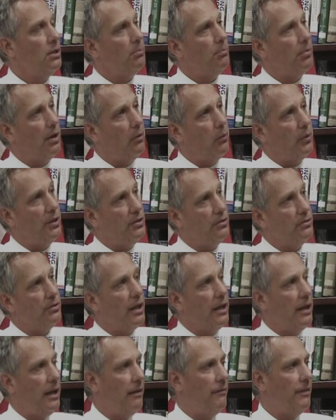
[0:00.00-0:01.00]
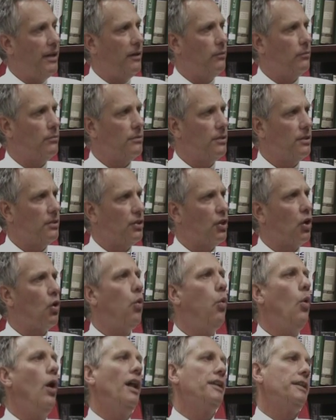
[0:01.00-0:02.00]
But we do not have that. The
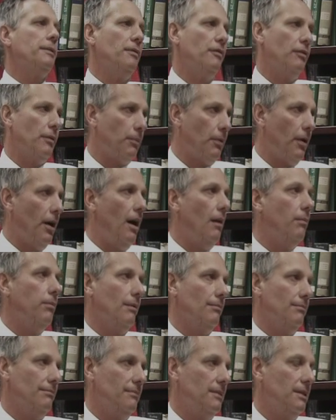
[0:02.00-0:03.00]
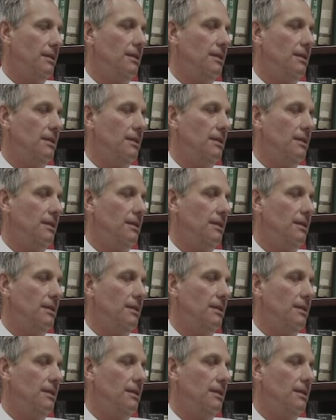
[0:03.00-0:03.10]
quantum of the problem